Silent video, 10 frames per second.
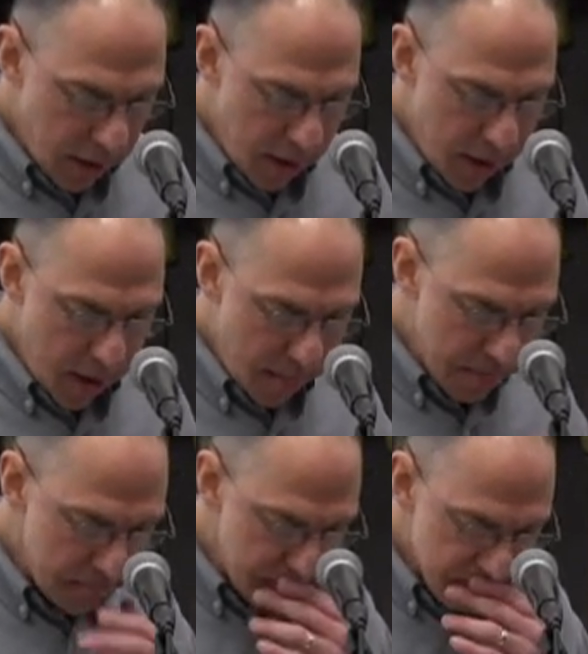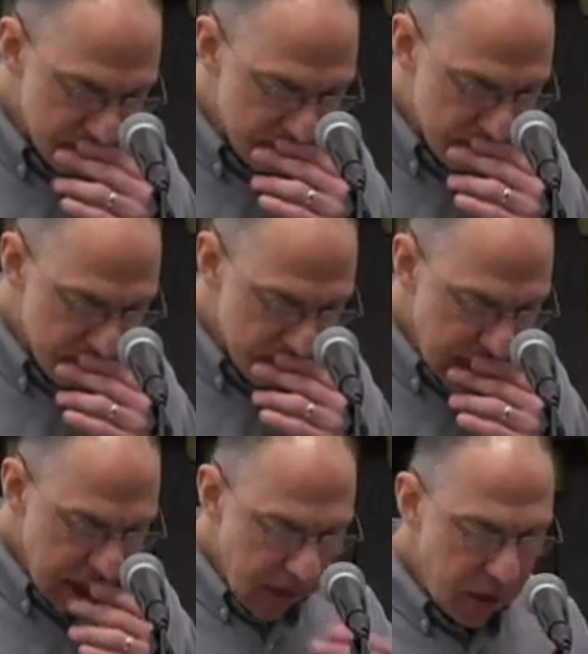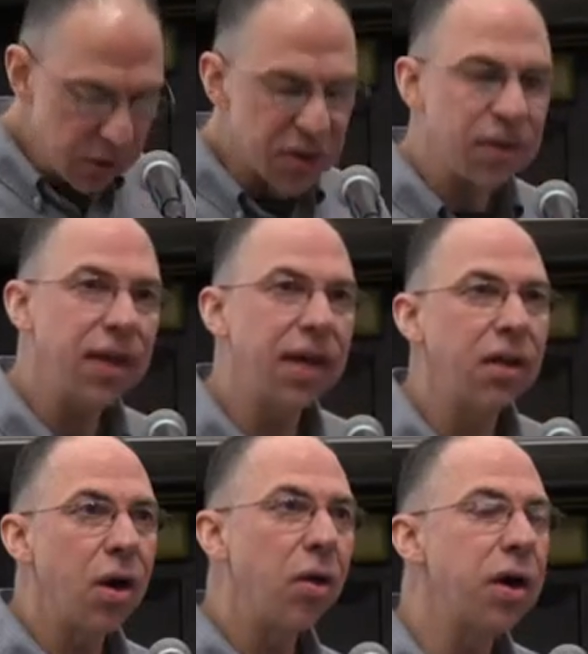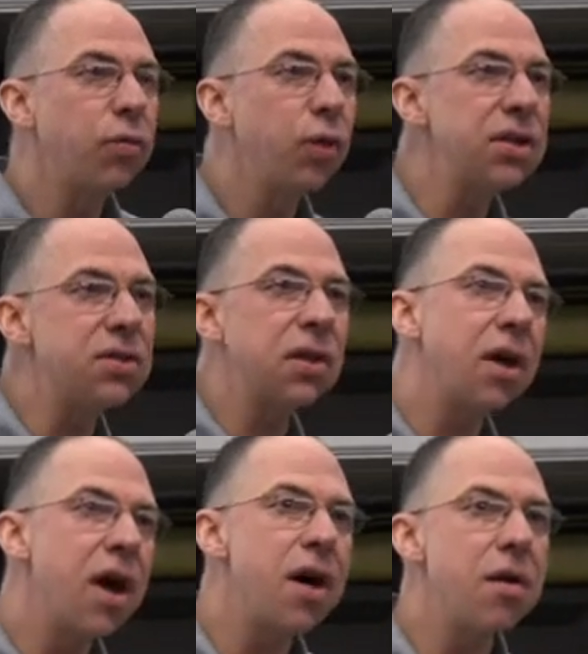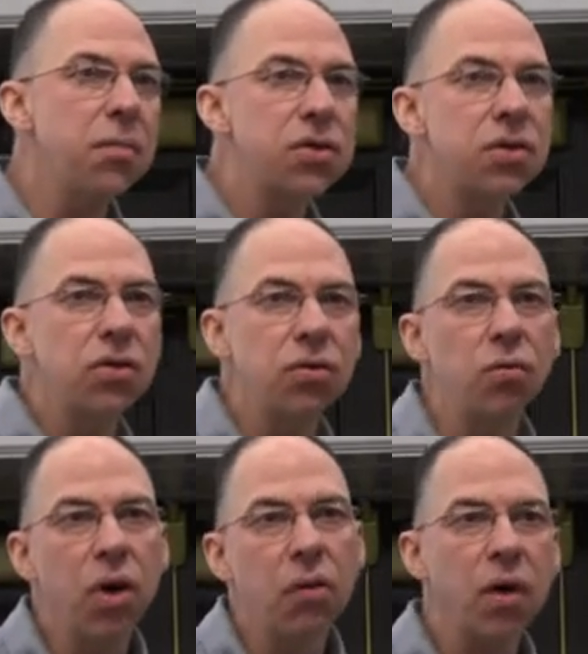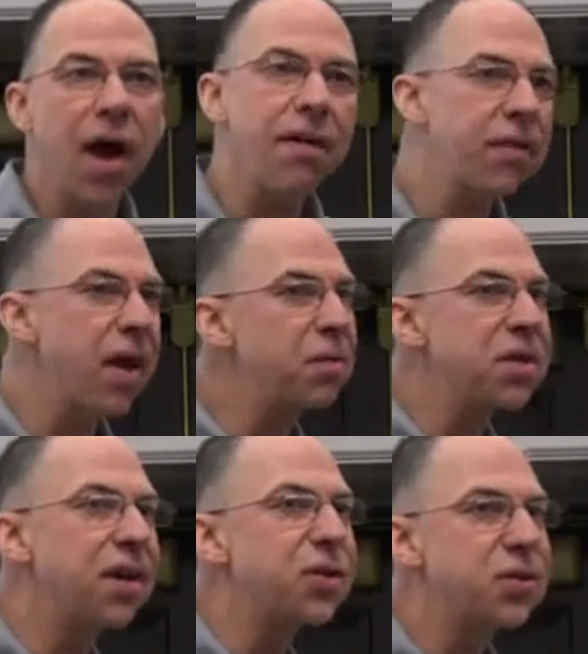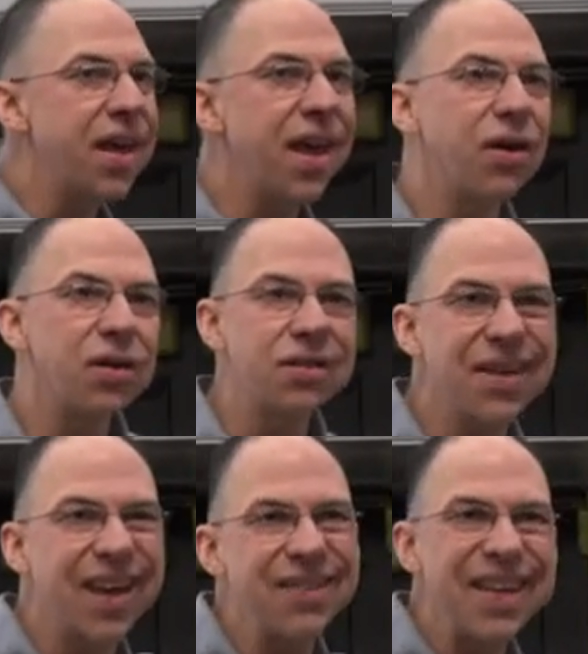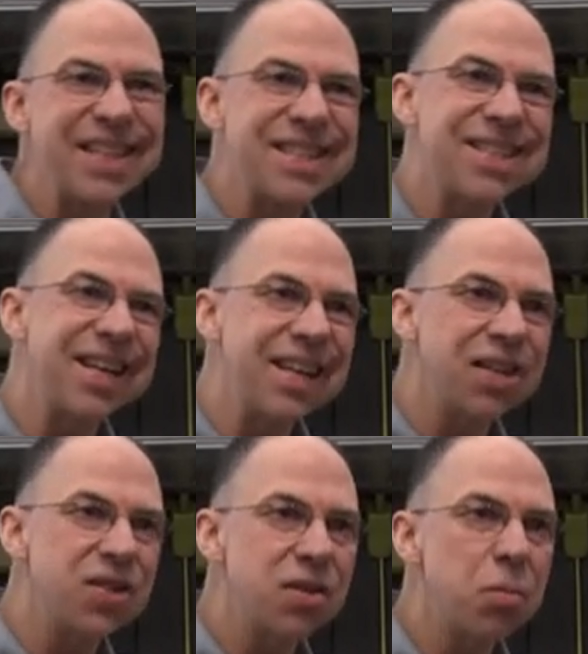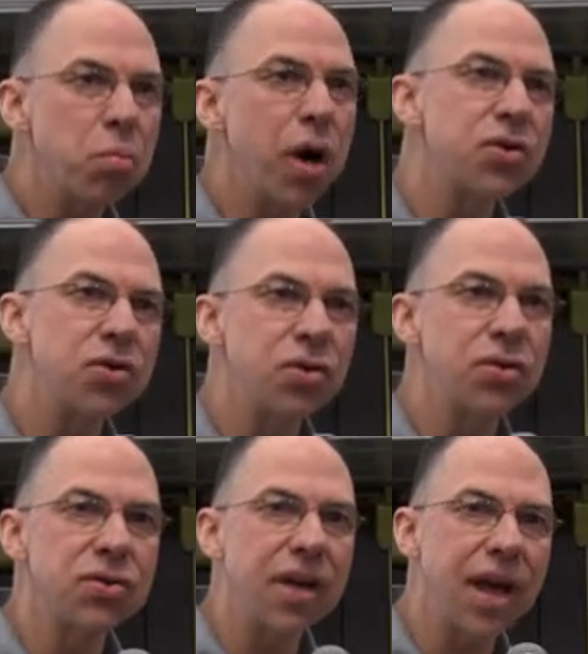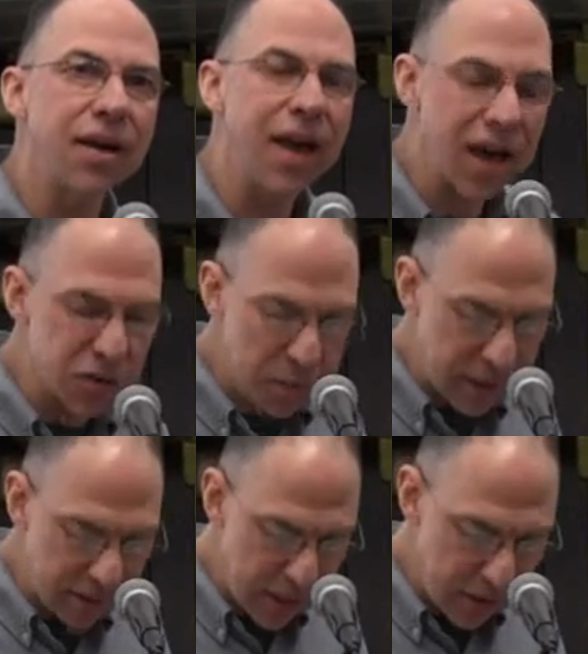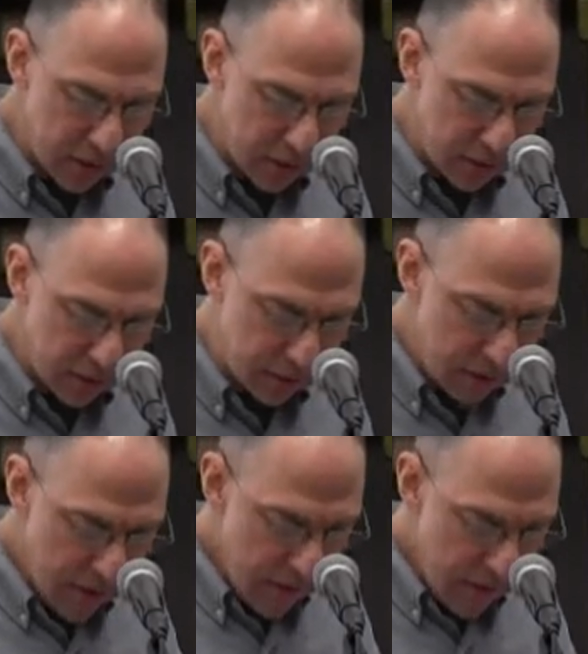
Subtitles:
Here's the thing, though. If we succumb to what I've come to understand are these kind of insidious pressures and expectations,